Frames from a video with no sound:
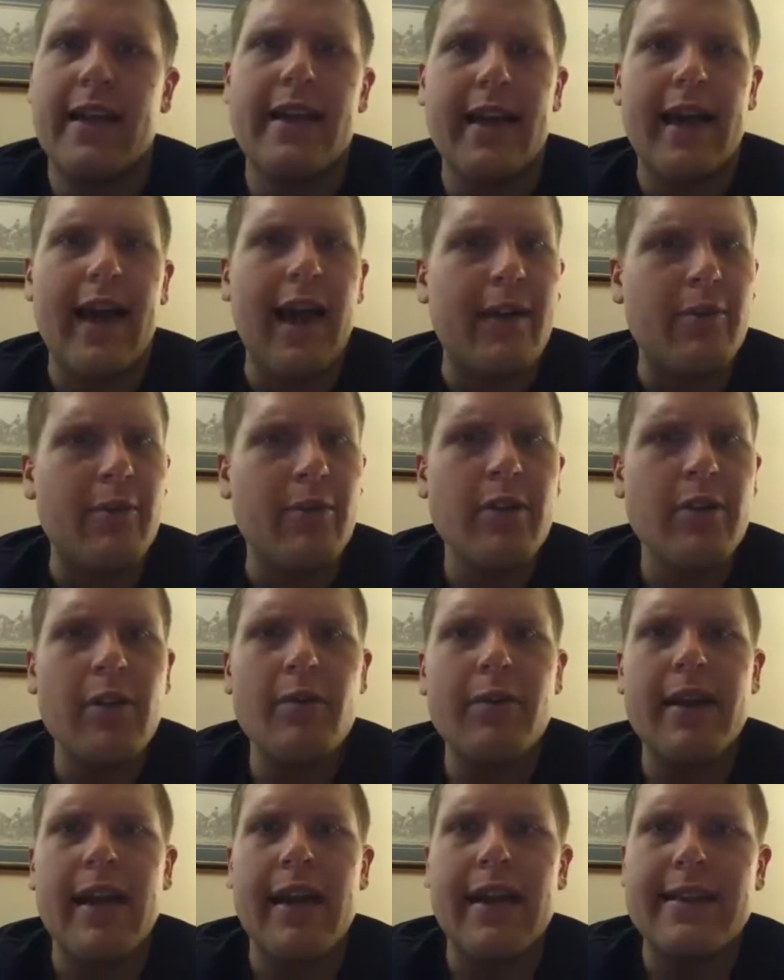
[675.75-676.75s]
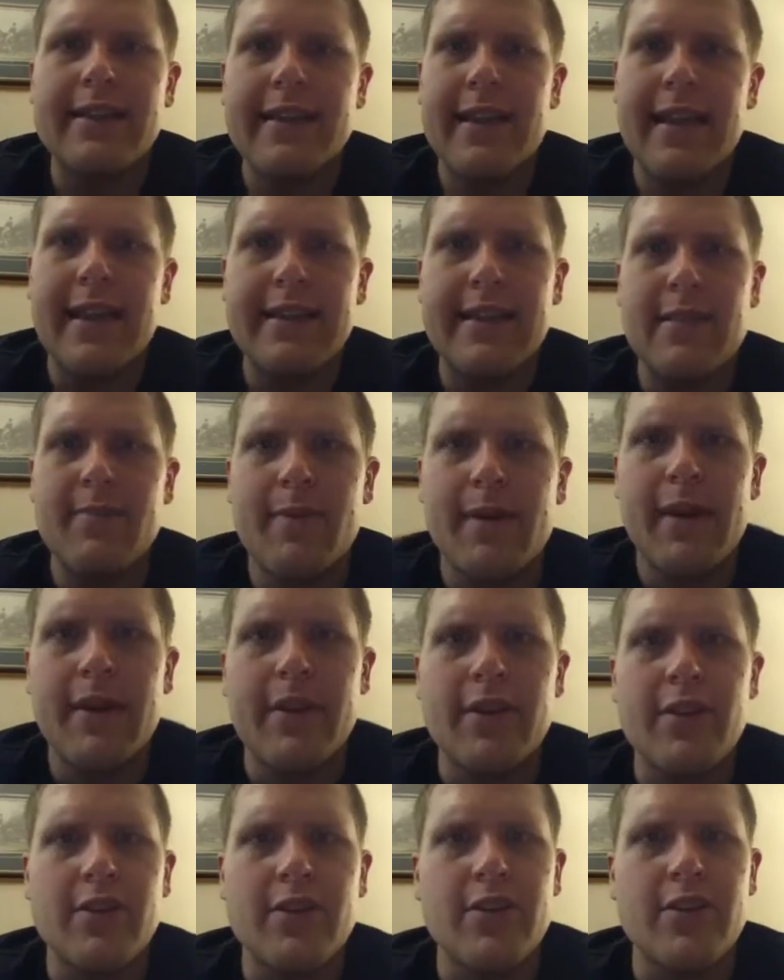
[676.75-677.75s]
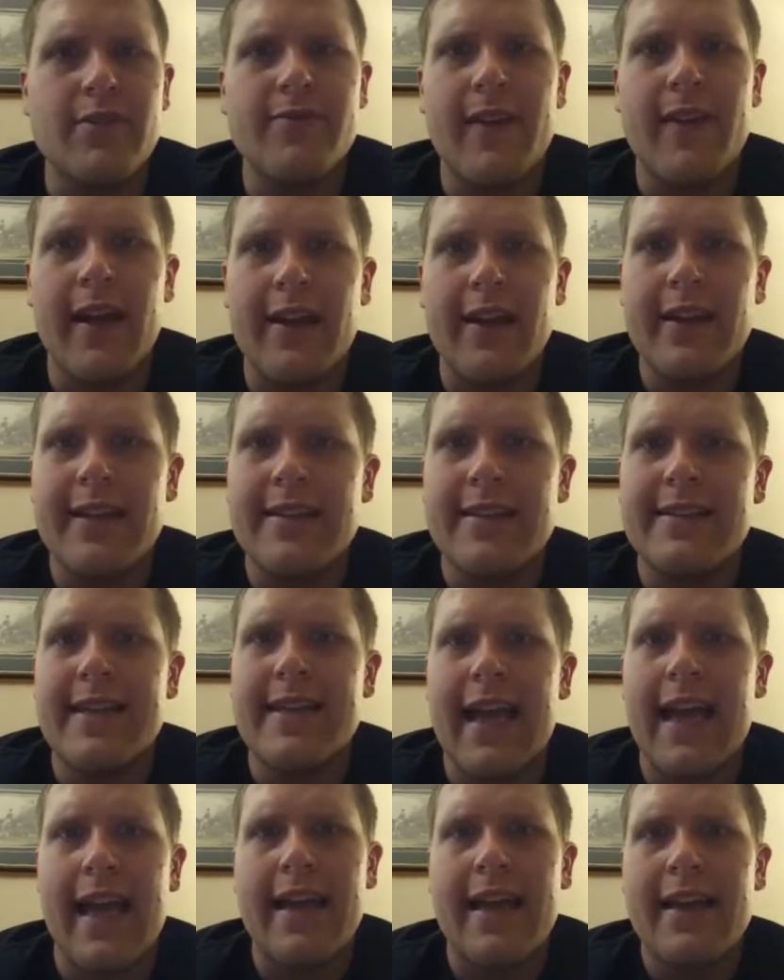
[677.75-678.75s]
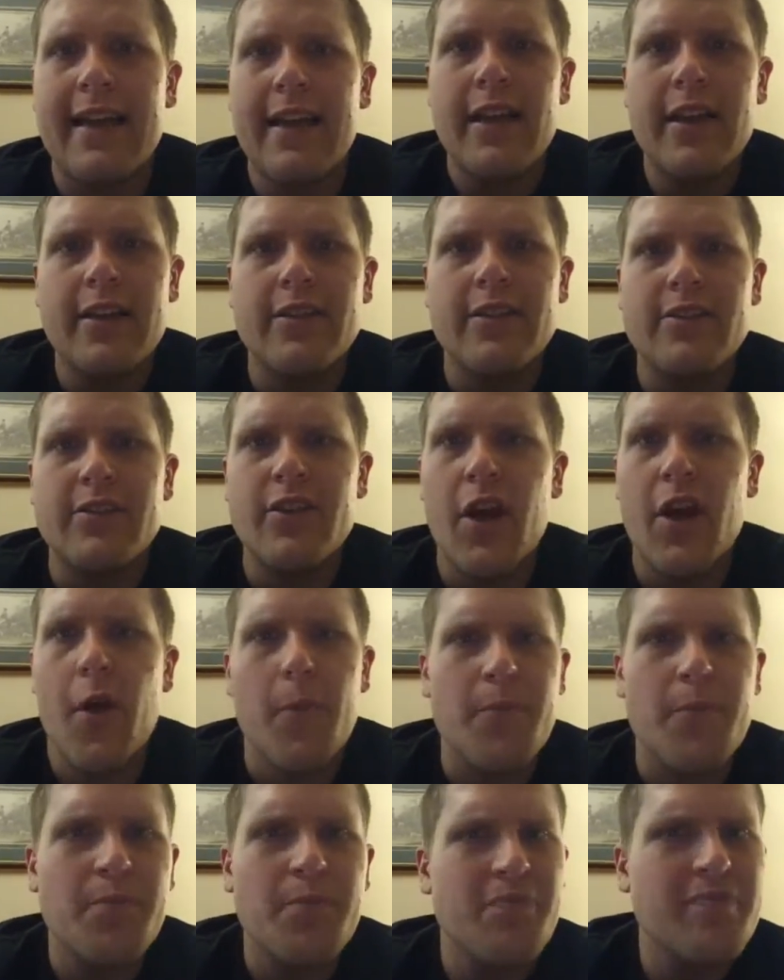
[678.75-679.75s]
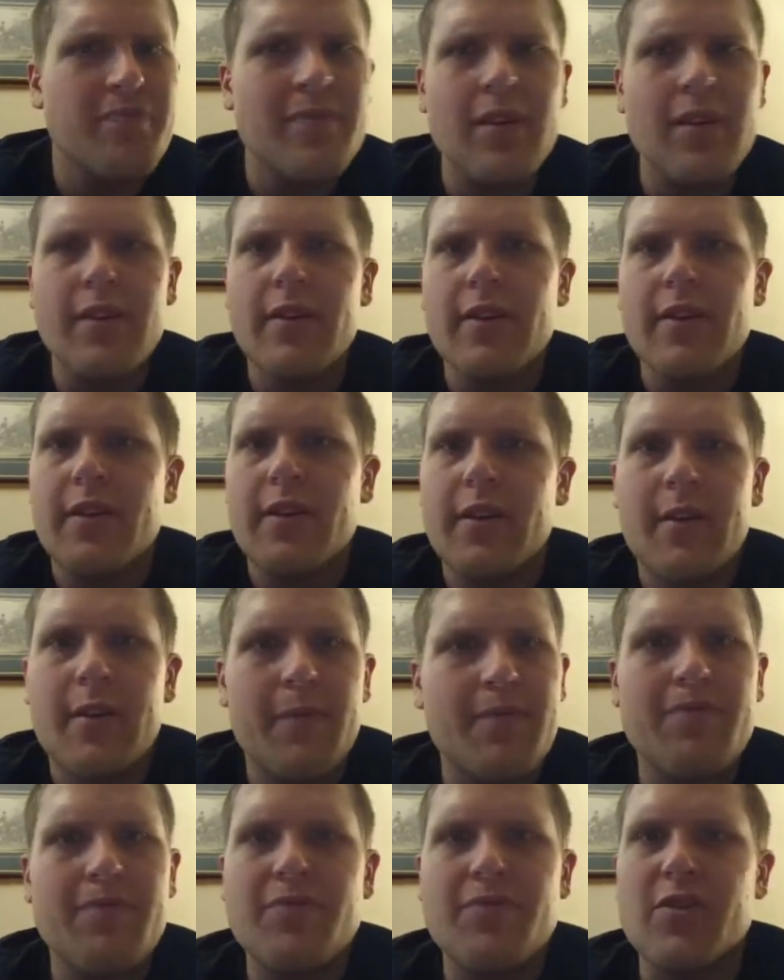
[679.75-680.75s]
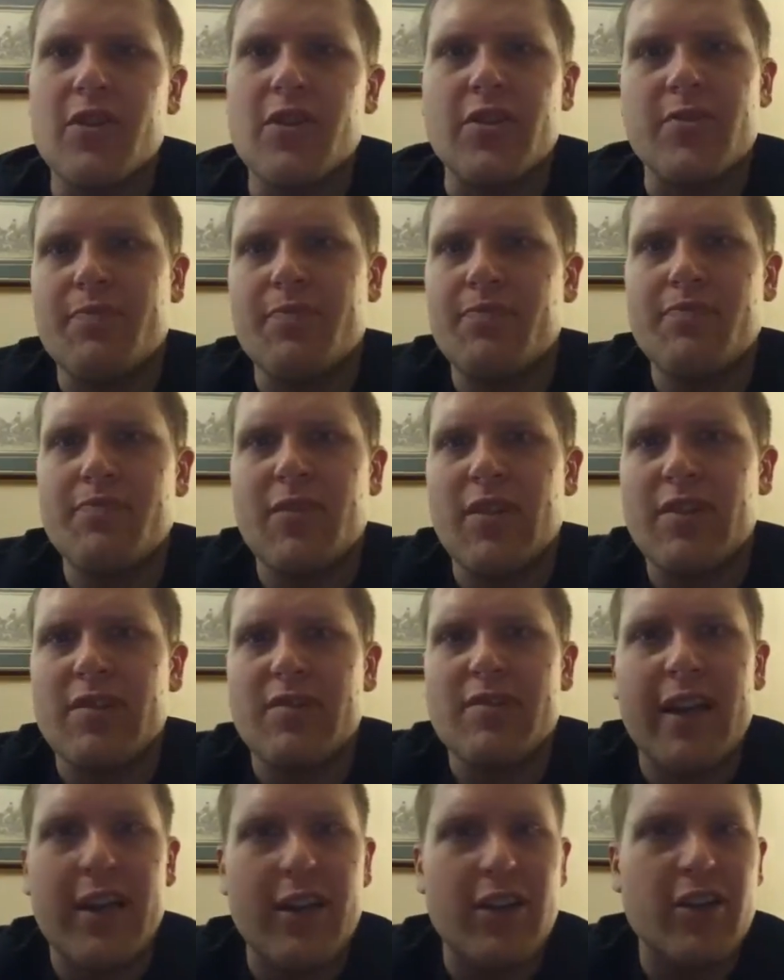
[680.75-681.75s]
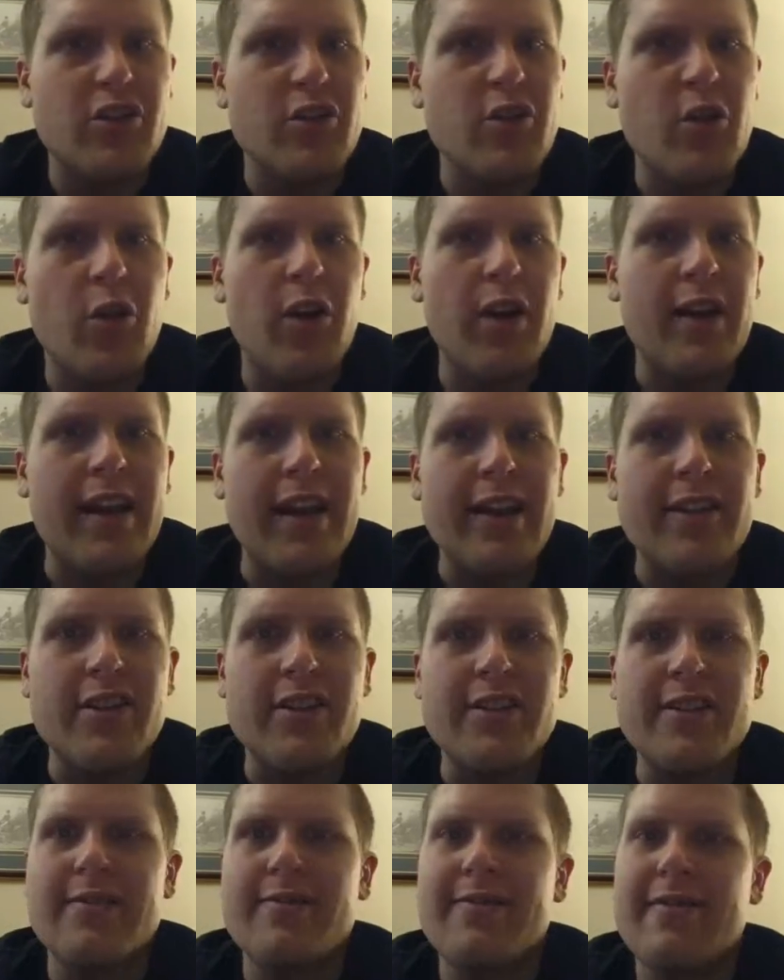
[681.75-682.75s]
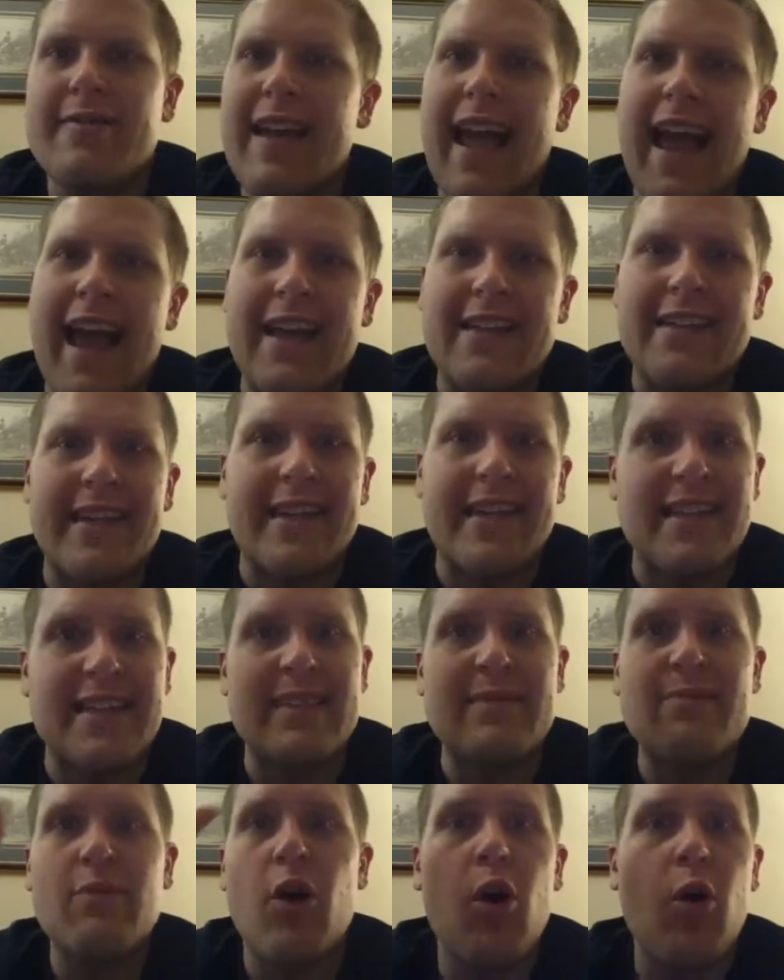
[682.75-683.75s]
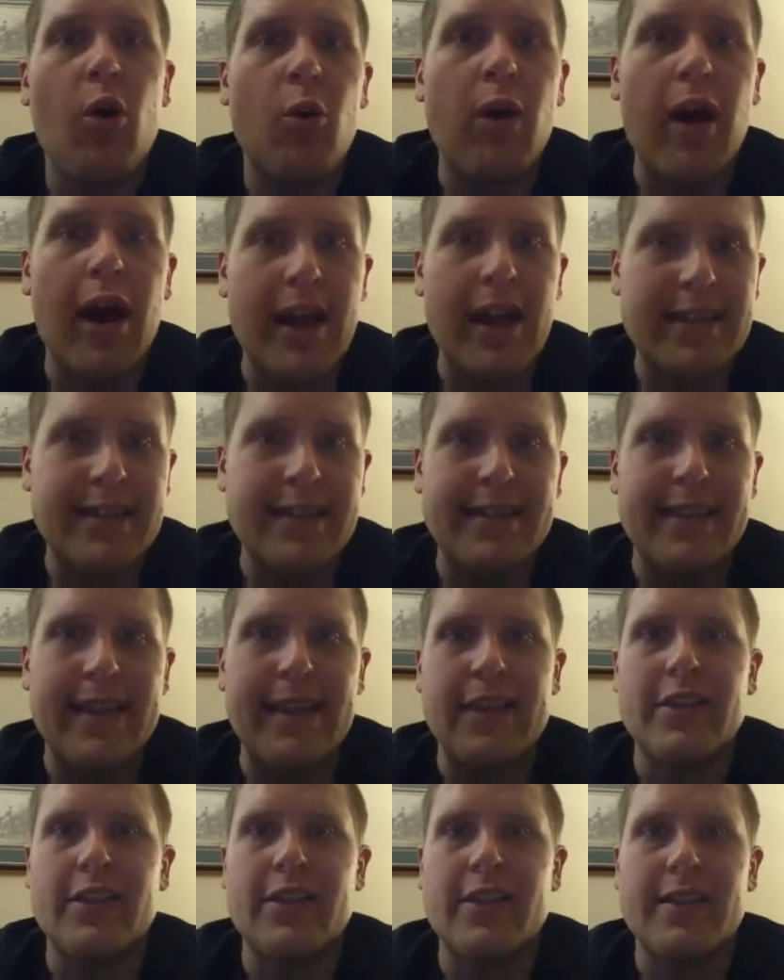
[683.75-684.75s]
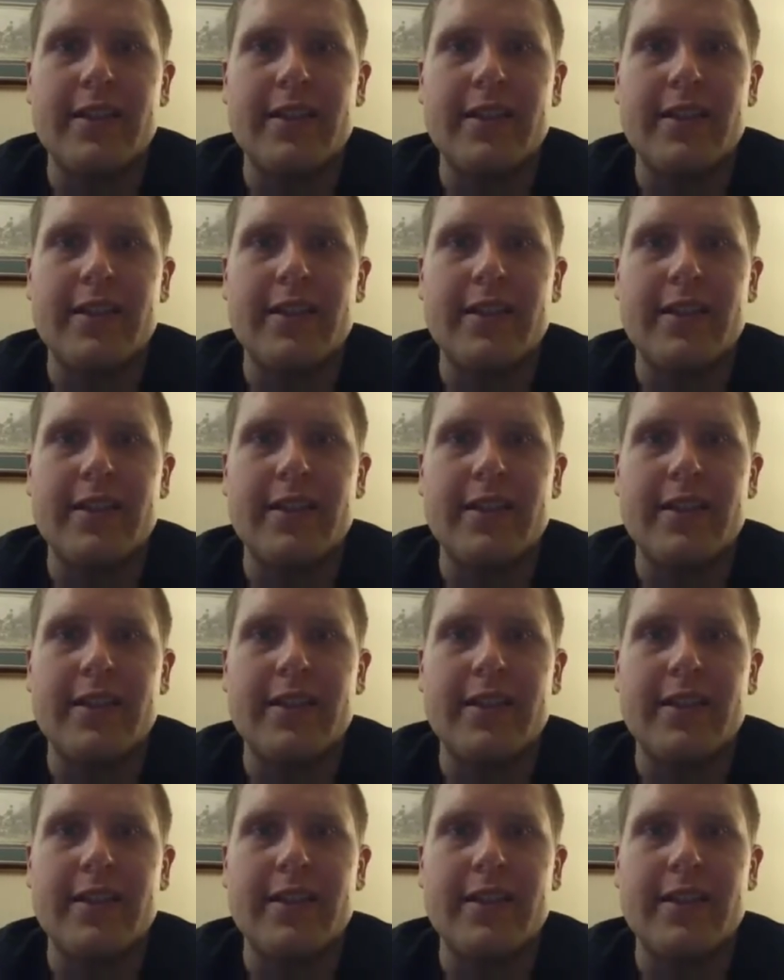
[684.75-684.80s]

I really would not anticipate just finding this at some just liquor store that just has like a small wine selection.